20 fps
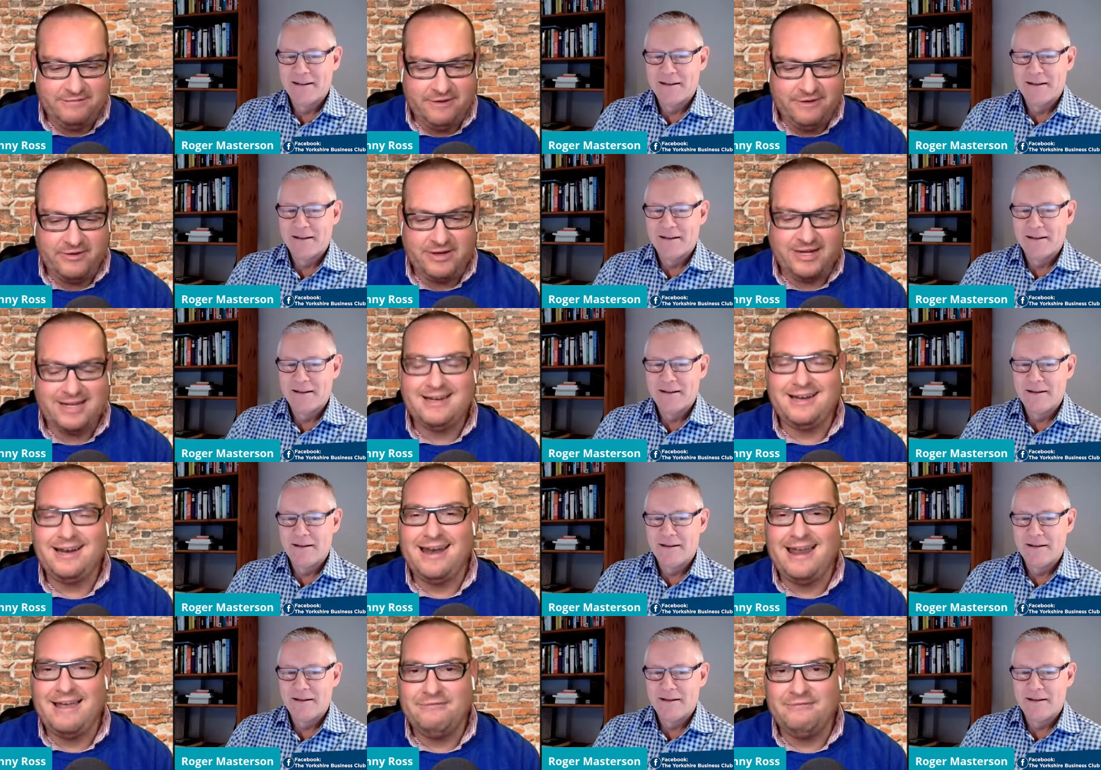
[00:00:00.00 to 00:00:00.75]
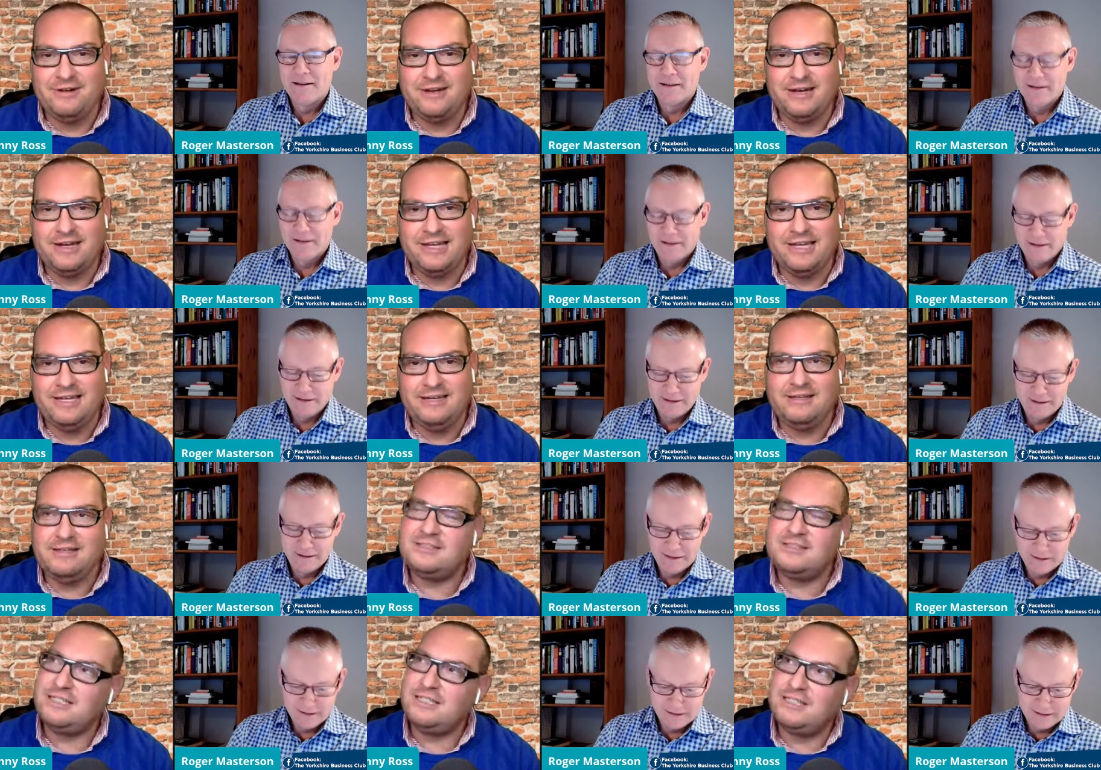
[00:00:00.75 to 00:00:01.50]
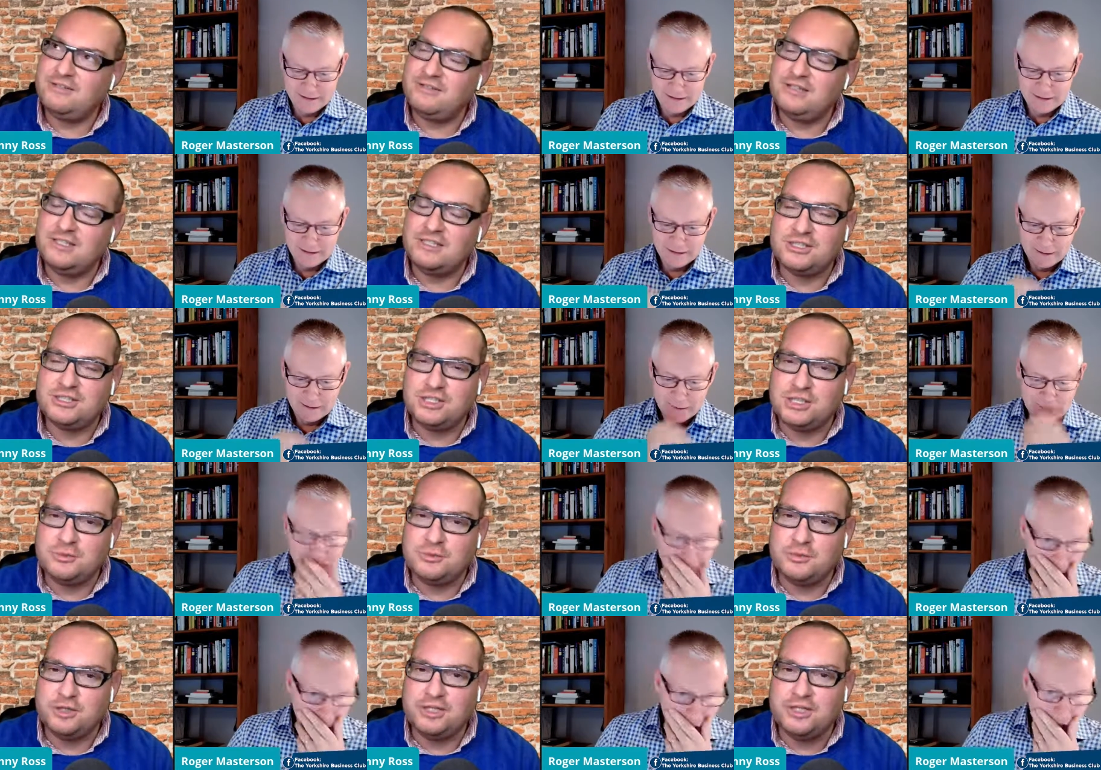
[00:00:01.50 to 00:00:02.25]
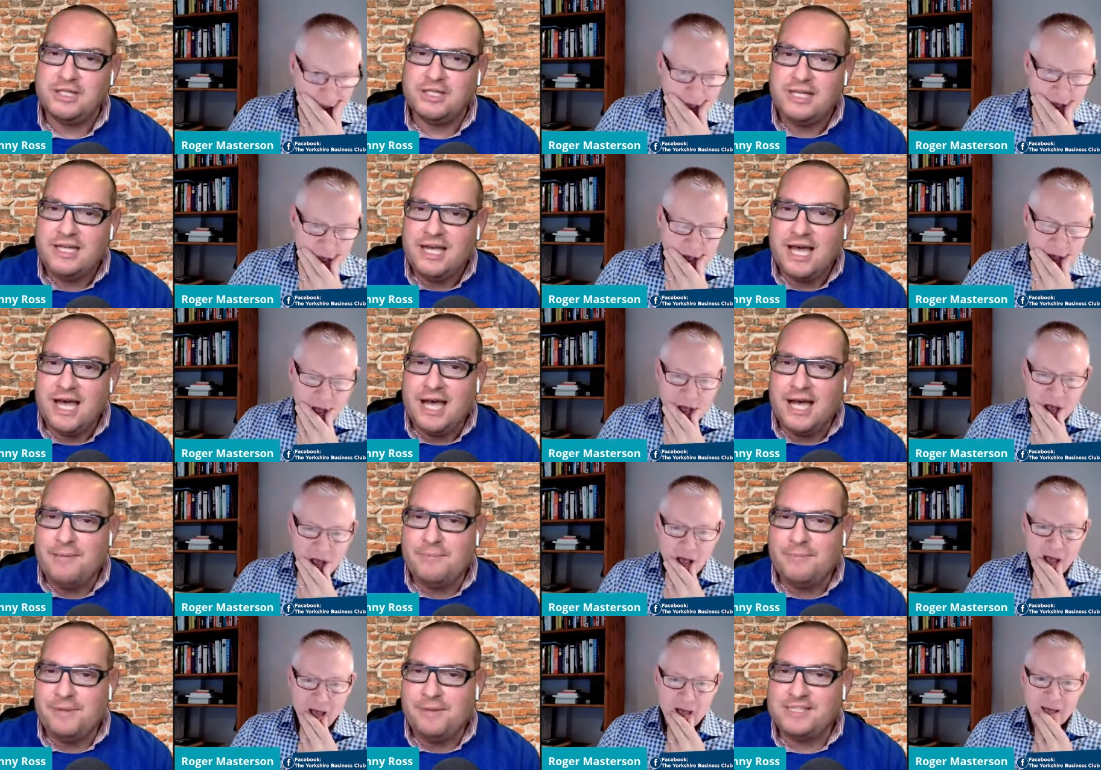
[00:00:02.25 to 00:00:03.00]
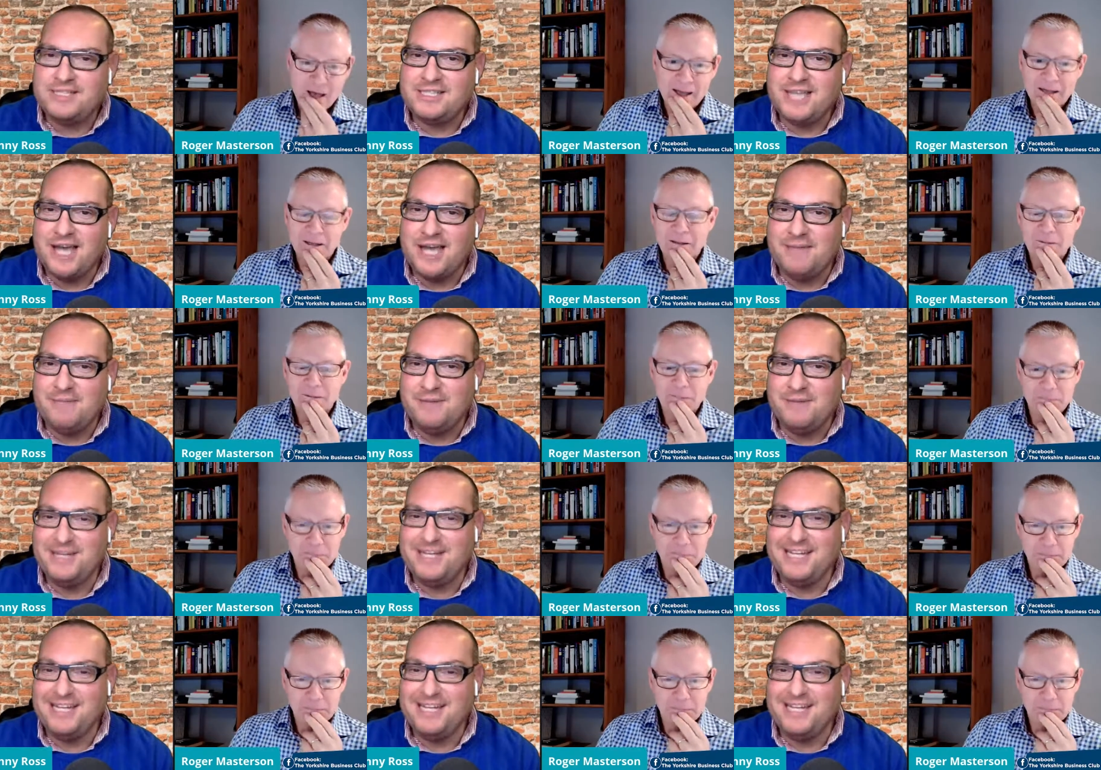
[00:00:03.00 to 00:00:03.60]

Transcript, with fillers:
Speaker 1: very cleverly, I don't think there's such a word, uh, but um,